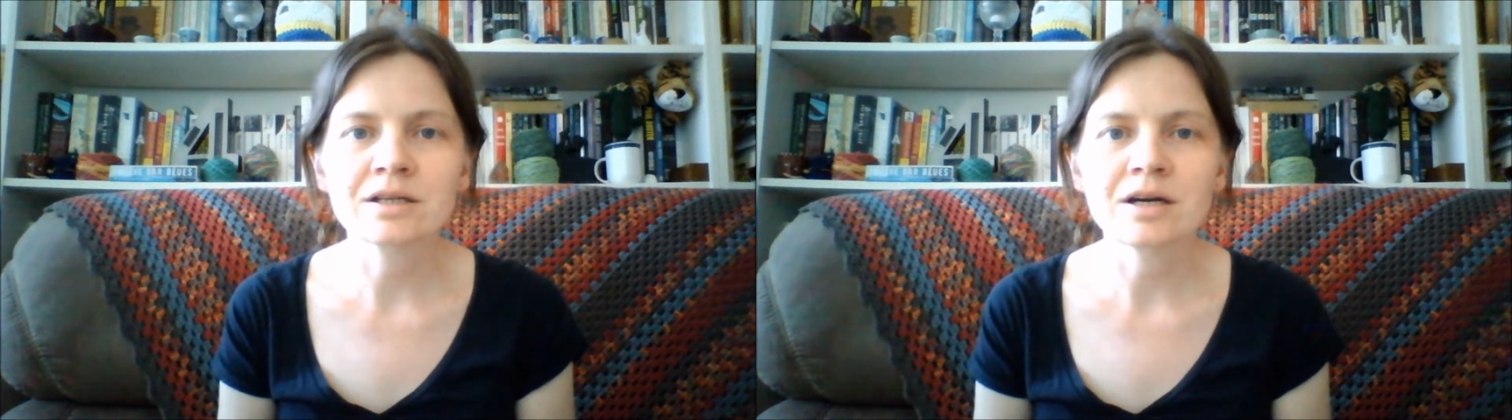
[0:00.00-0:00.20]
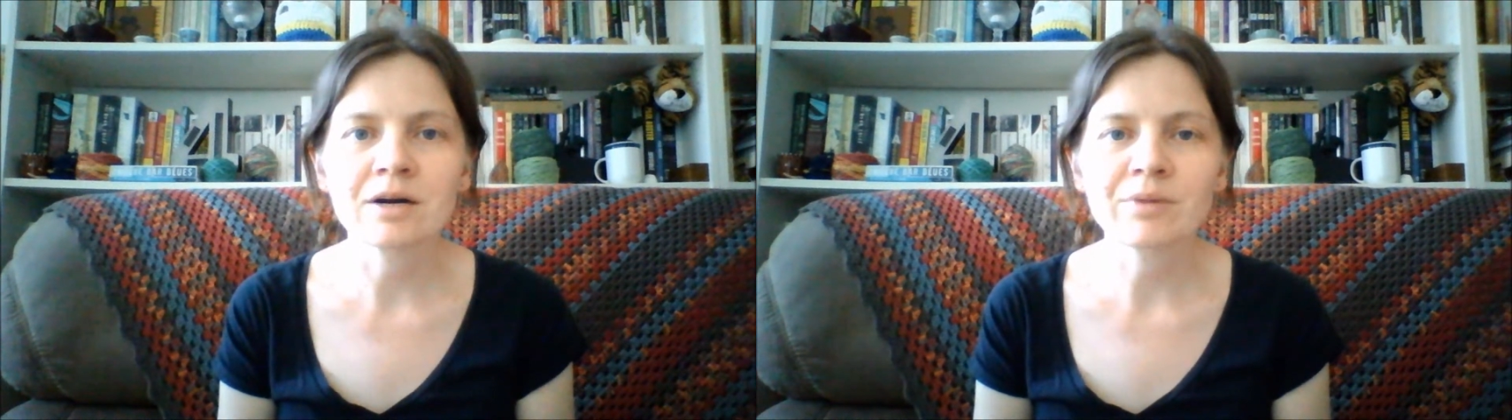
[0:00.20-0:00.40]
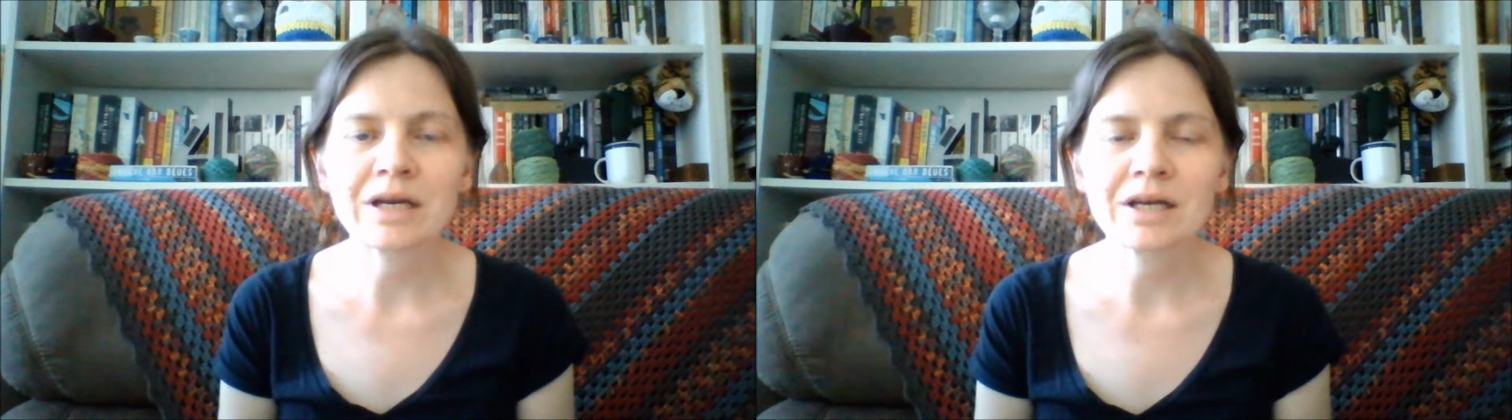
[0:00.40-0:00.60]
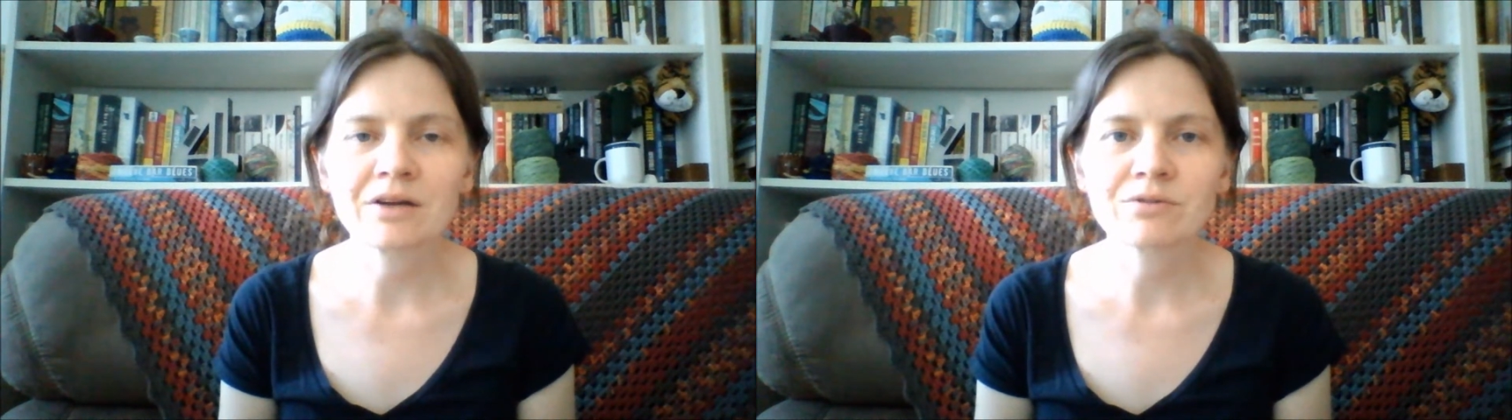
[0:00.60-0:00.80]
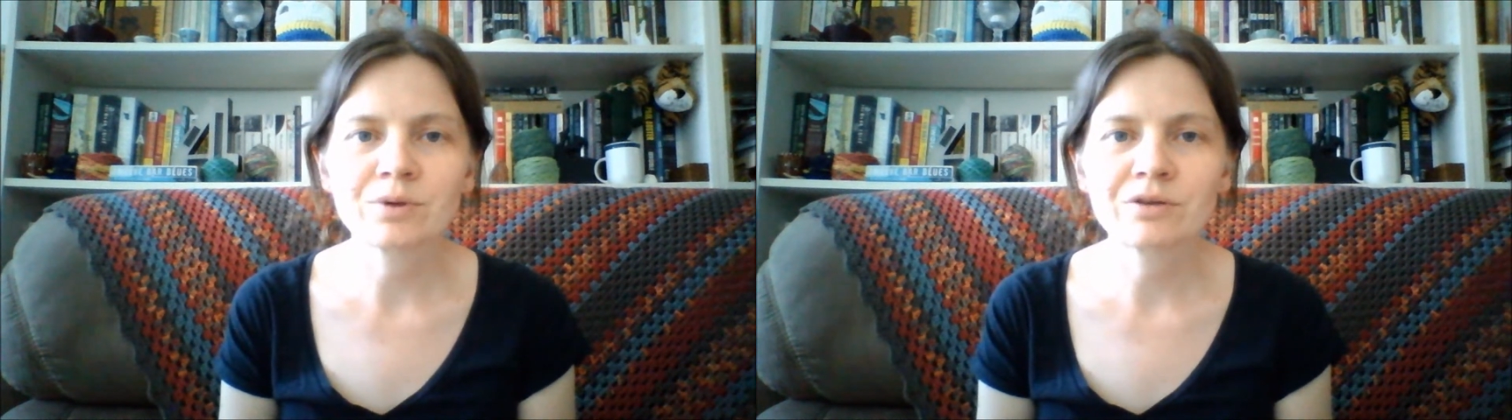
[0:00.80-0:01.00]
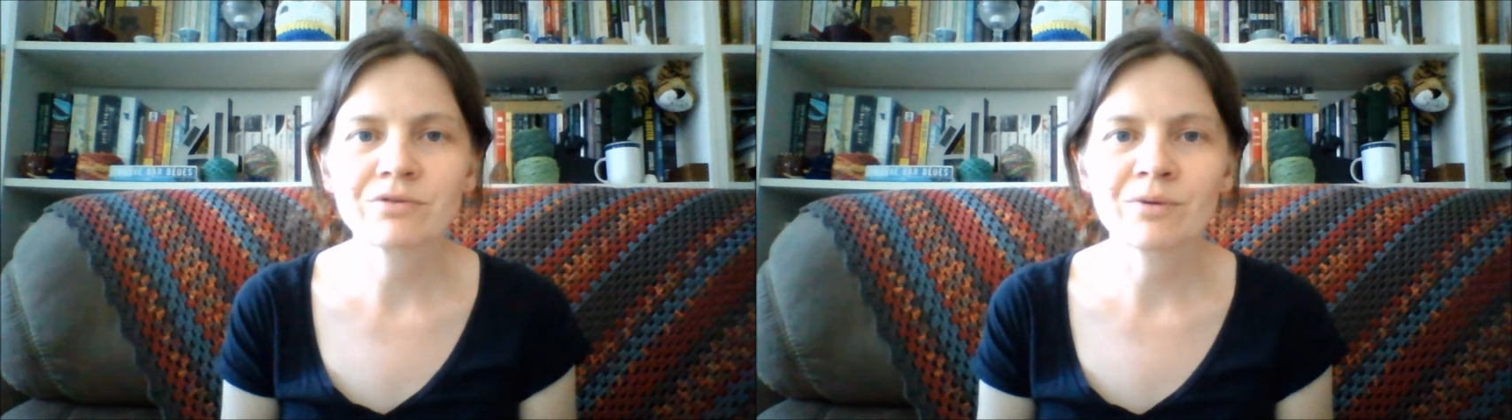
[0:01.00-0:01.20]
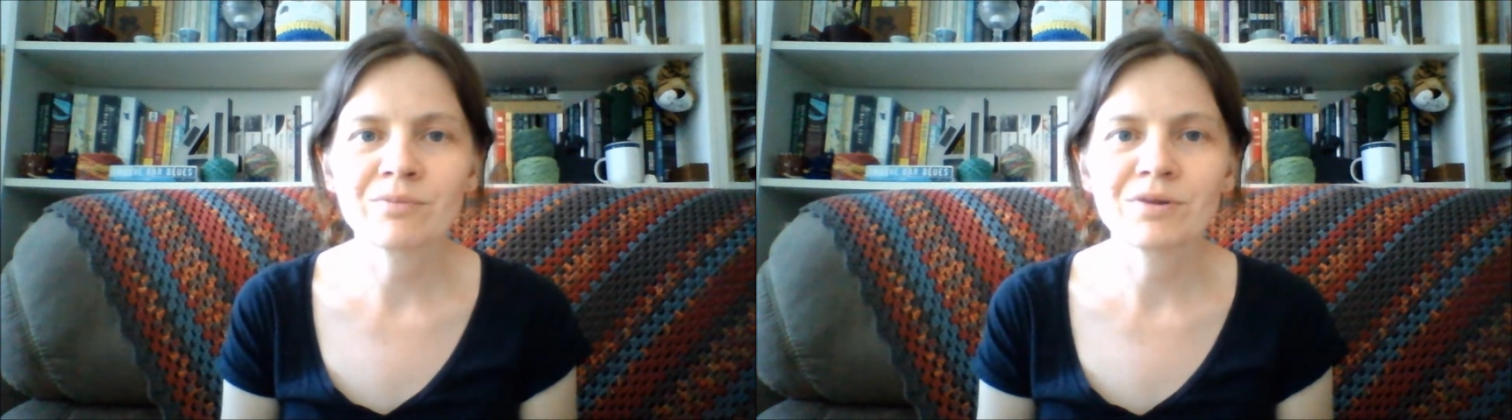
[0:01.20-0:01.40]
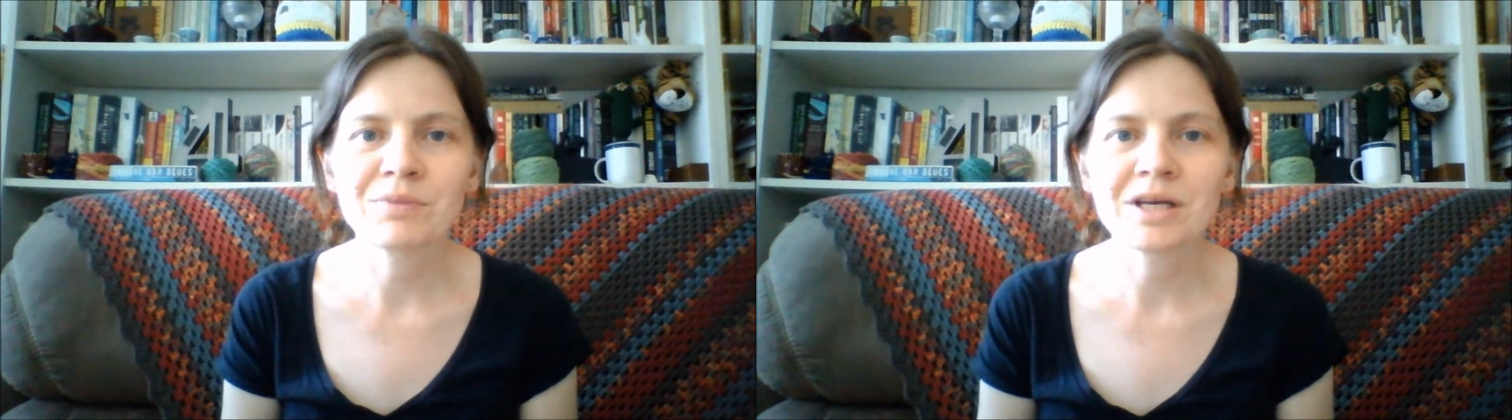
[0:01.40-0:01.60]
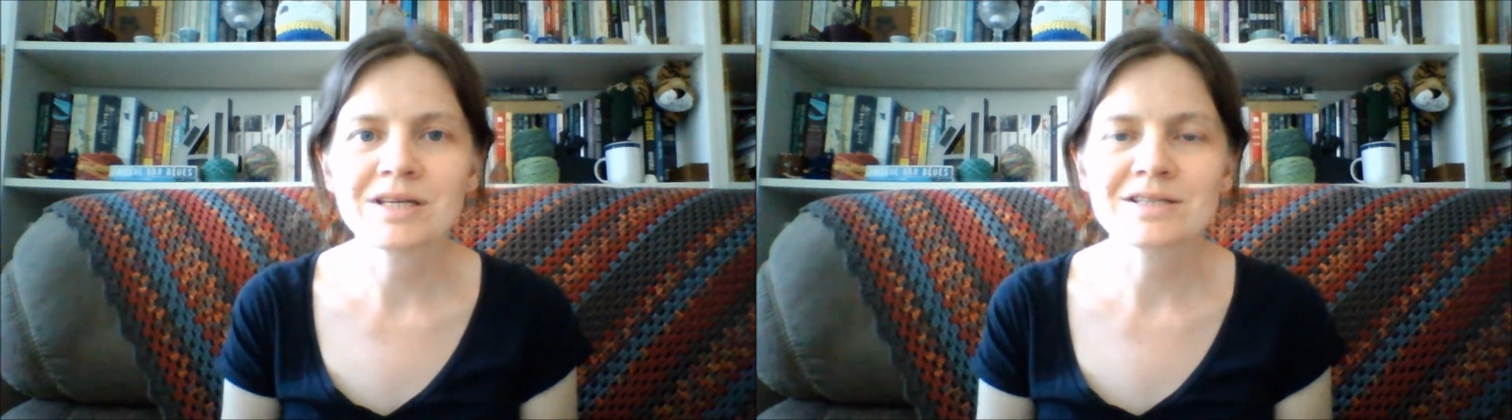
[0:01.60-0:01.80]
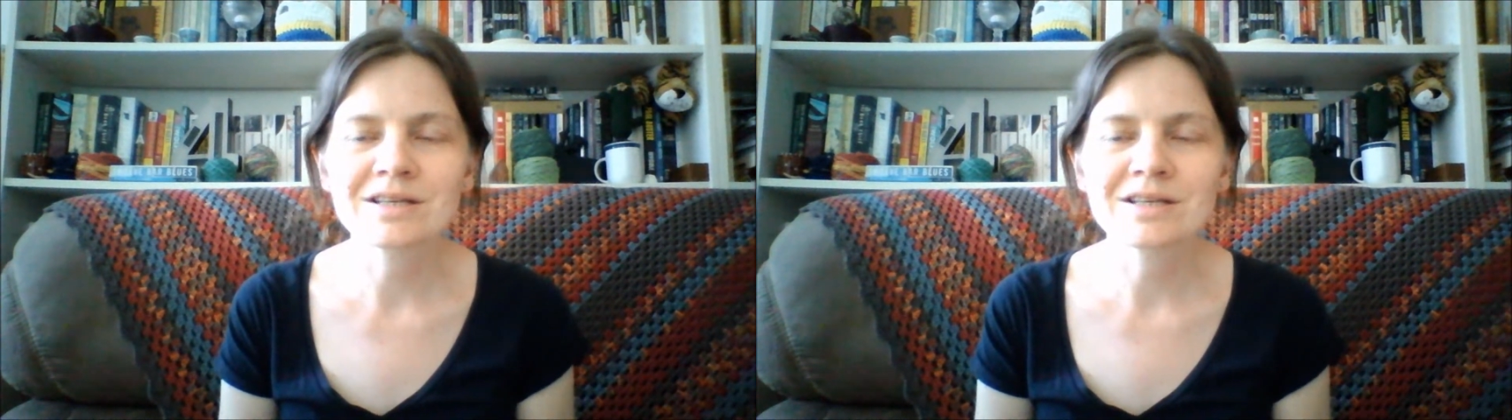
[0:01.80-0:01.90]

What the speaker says: I'm getting left with from the minis